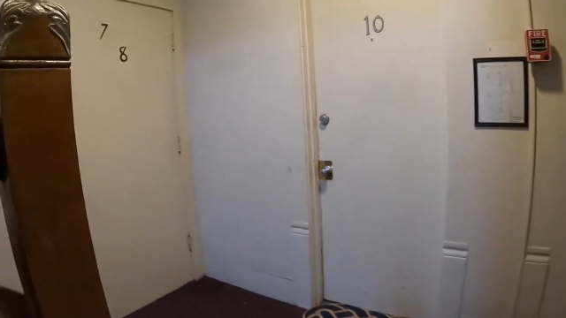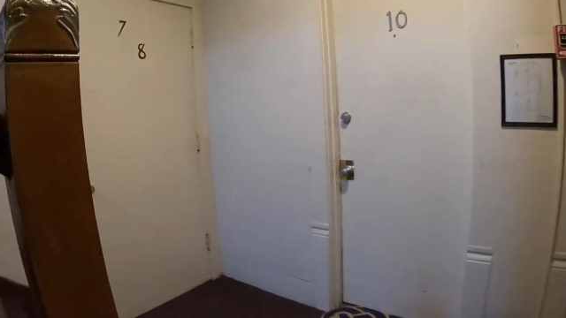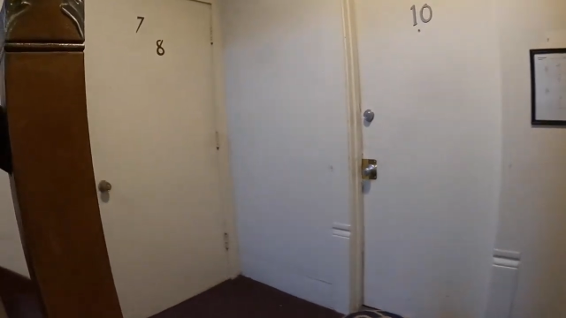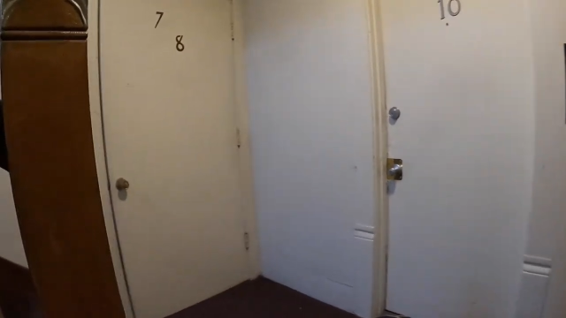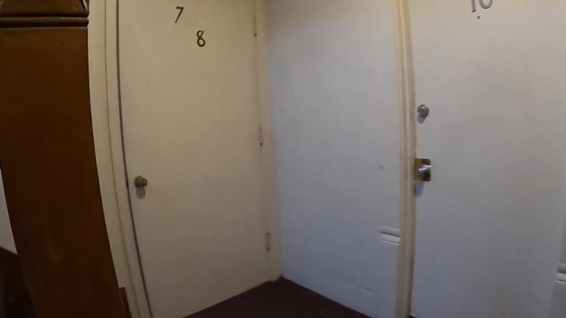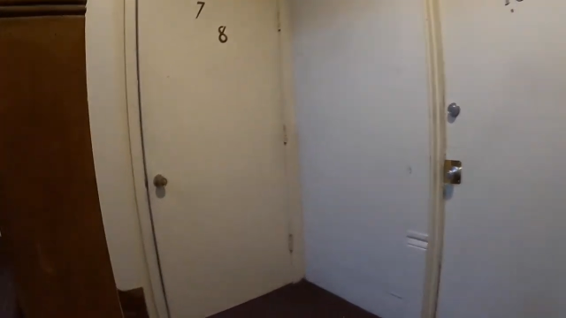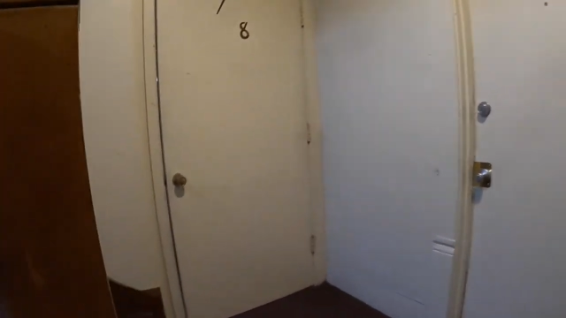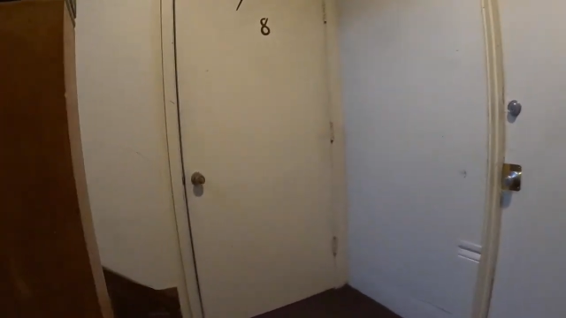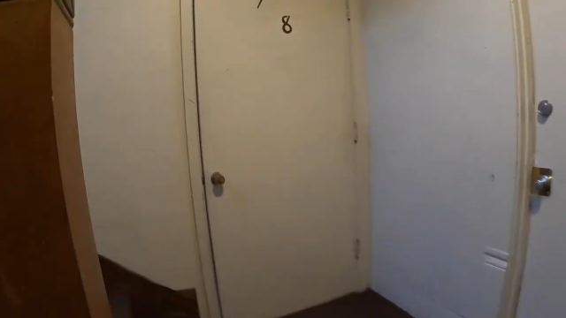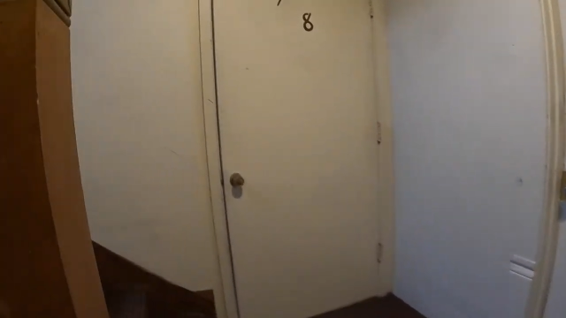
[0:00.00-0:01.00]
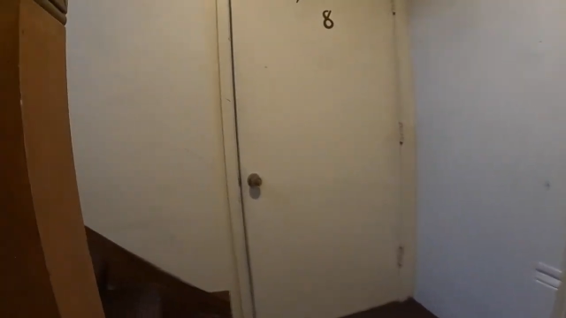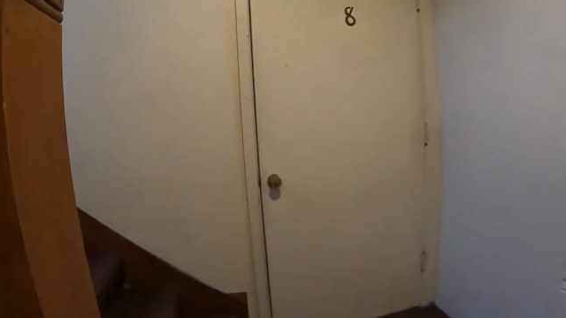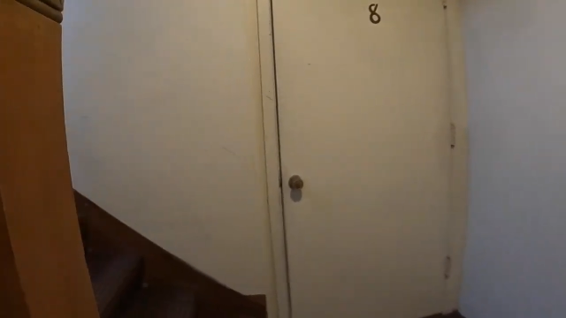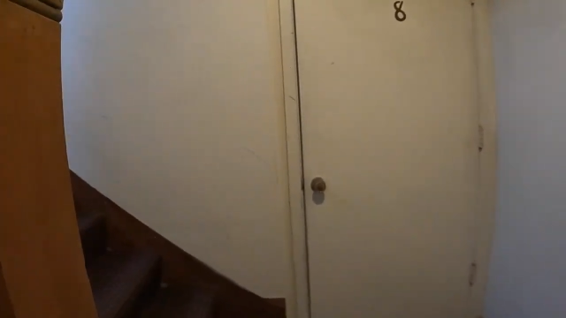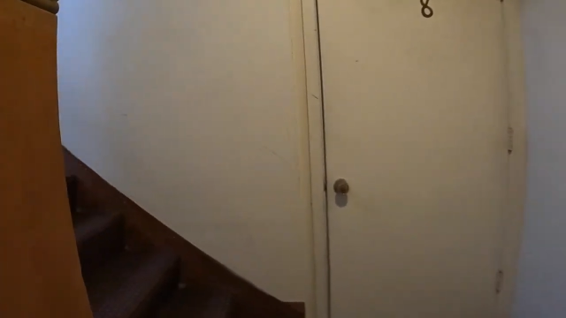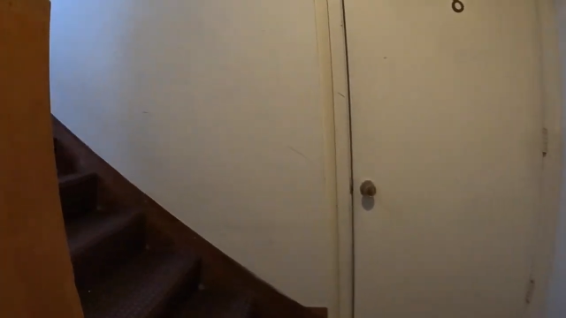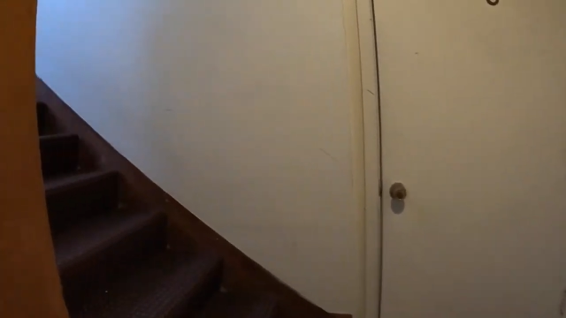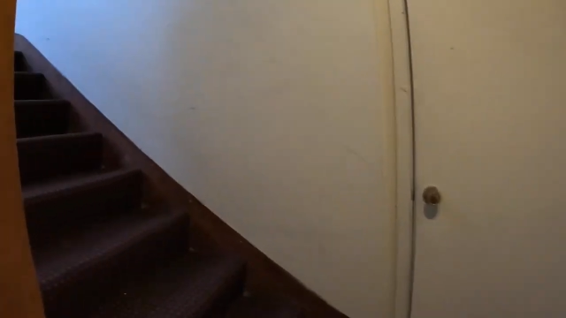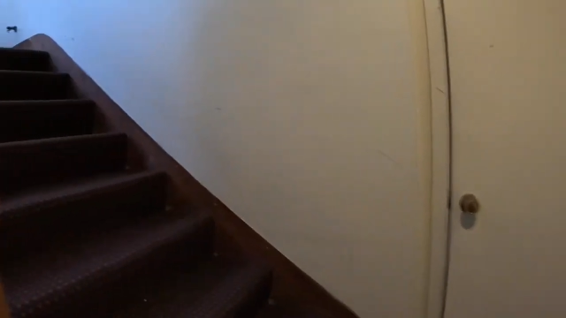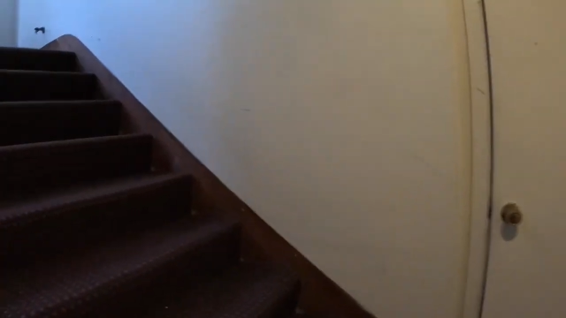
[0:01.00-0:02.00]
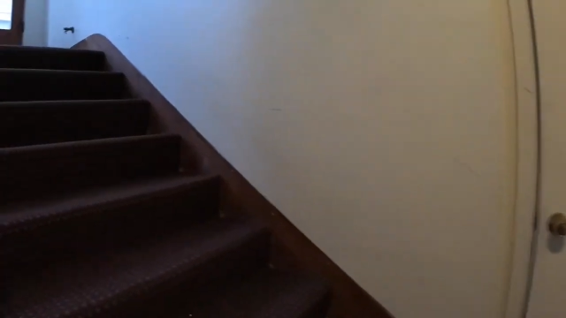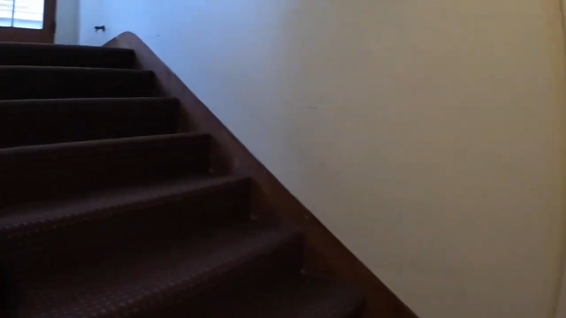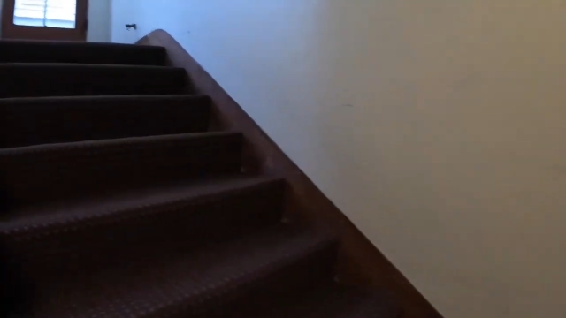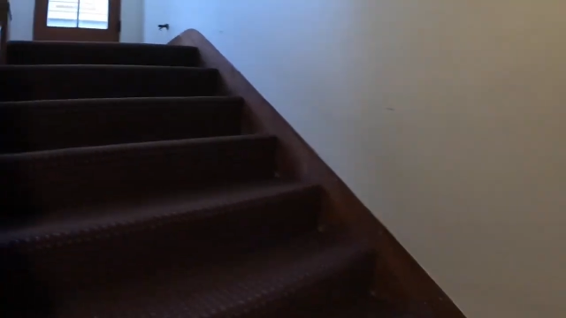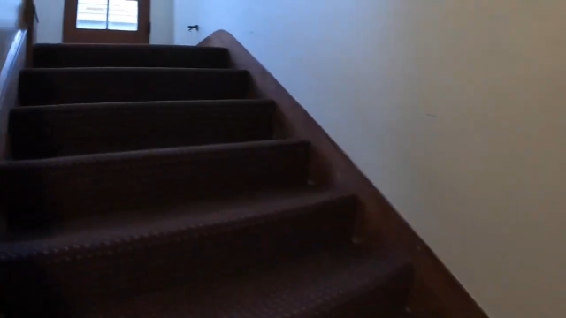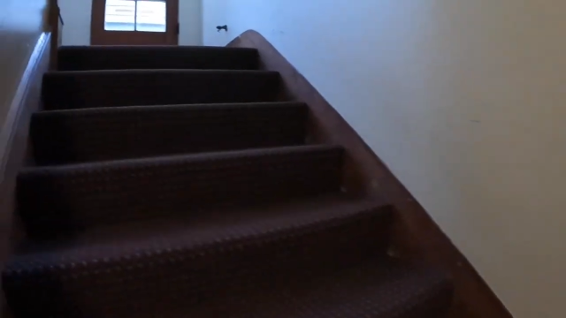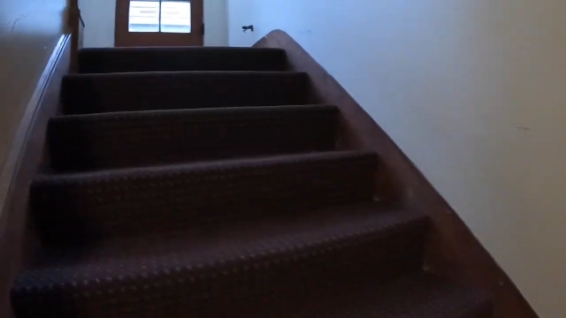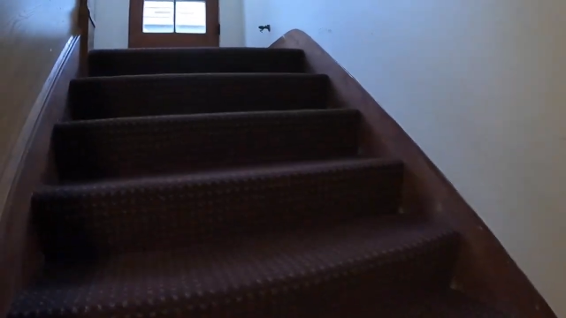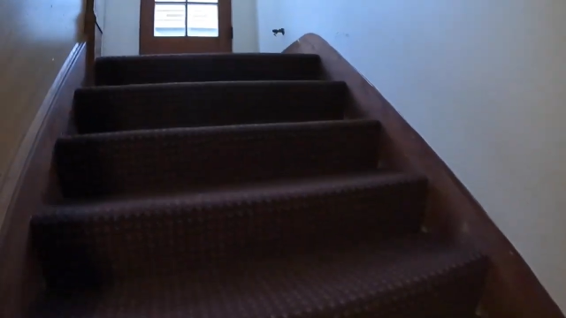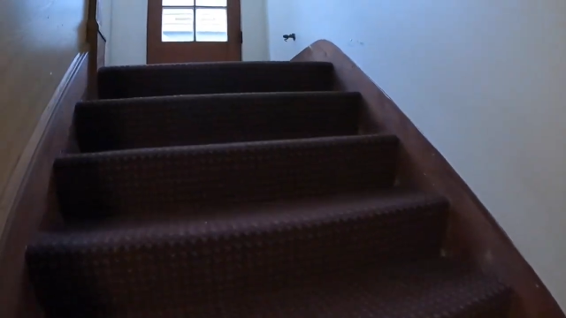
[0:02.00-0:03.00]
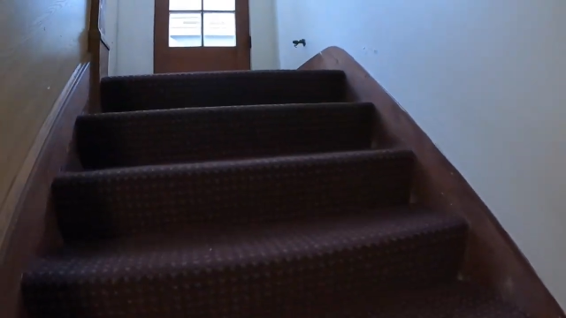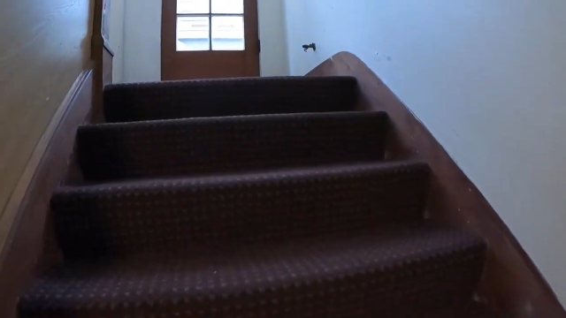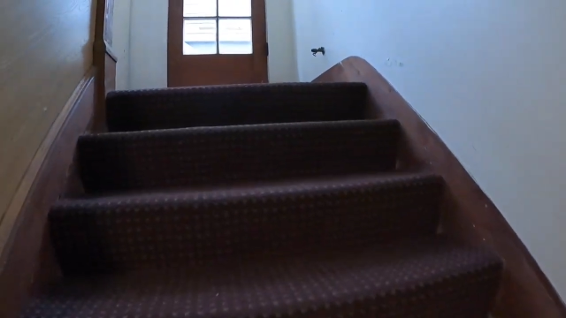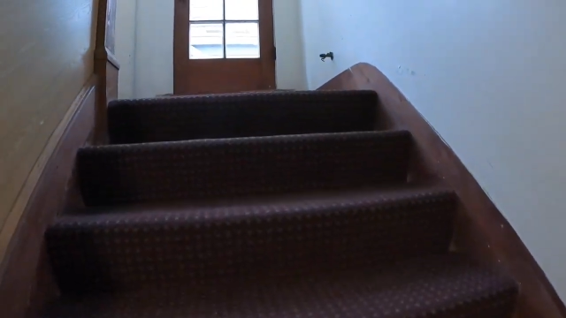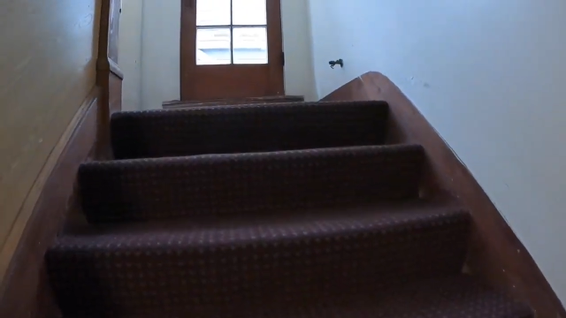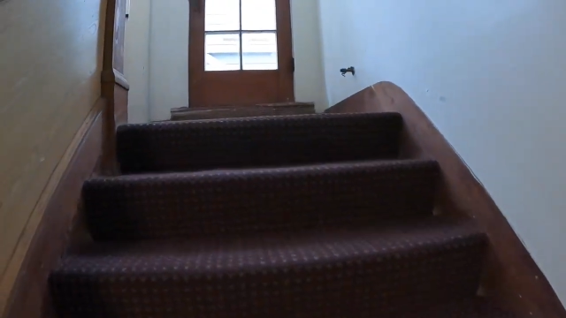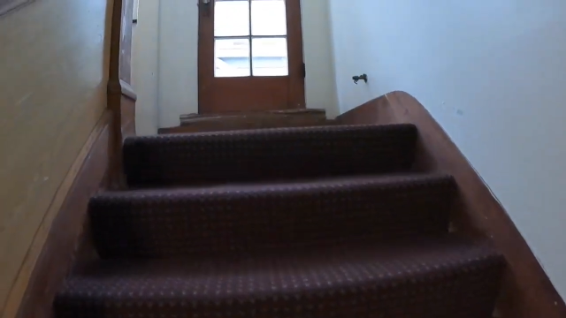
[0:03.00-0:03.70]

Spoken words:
[unreadable: no face in view]